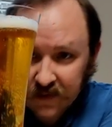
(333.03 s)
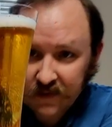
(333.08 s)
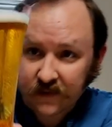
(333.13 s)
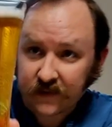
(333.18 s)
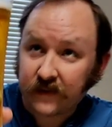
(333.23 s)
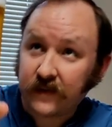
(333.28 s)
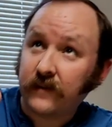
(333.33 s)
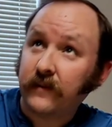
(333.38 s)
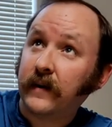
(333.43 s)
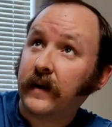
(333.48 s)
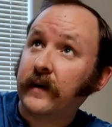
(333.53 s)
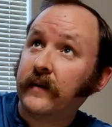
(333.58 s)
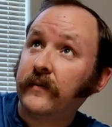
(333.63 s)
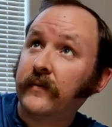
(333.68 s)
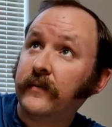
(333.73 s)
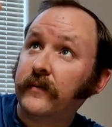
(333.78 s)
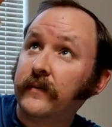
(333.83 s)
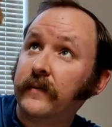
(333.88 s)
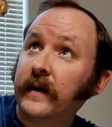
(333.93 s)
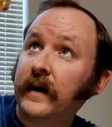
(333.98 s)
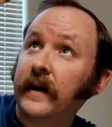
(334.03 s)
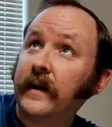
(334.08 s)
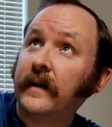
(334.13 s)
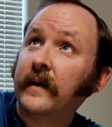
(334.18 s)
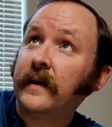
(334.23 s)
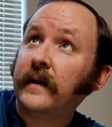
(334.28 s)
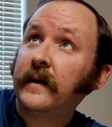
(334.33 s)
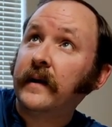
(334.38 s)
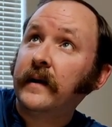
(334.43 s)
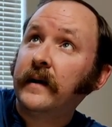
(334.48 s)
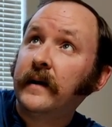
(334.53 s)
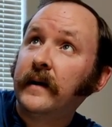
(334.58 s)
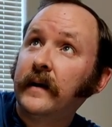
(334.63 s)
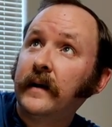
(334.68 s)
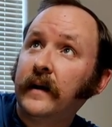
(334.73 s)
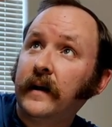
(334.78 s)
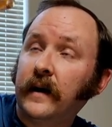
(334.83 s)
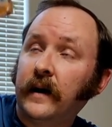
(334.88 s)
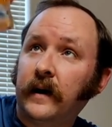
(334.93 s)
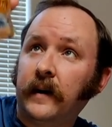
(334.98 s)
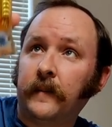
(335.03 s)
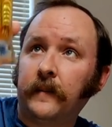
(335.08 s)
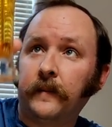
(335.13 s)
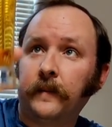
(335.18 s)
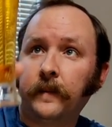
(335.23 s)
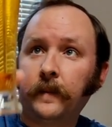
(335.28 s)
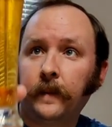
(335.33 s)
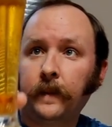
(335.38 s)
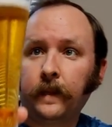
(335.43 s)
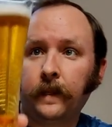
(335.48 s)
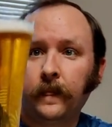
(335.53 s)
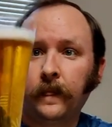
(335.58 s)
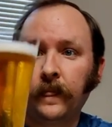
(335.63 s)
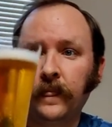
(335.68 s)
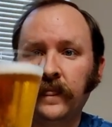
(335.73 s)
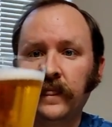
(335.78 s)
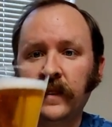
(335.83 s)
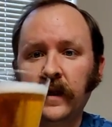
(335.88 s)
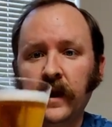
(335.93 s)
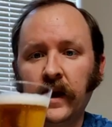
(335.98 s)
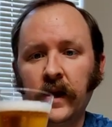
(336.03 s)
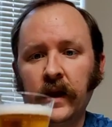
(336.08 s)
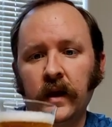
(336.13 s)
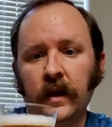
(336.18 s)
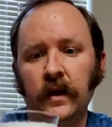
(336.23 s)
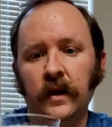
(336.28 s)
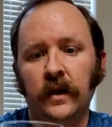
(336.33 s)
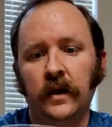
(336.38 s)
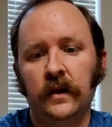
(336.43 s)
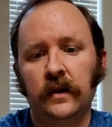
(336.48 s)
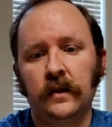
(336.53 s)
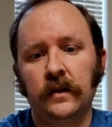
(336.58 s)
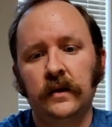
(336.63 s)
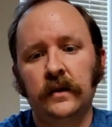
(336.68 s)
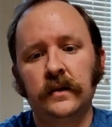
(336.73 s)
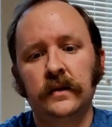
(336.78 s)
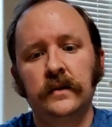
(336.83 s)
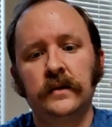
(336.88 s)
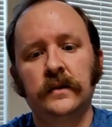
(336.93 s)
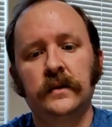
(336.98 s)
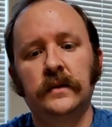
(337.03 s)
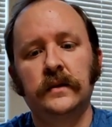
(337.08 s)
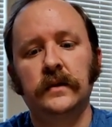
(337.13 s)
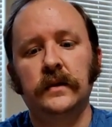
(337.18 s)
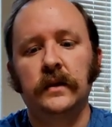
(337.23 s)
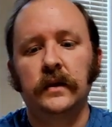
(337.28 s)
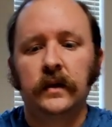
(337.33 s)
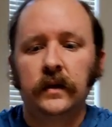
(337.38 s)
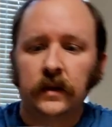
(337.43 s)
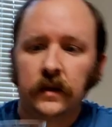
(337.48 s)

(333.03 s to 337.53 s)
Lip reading: can see right through that. The head is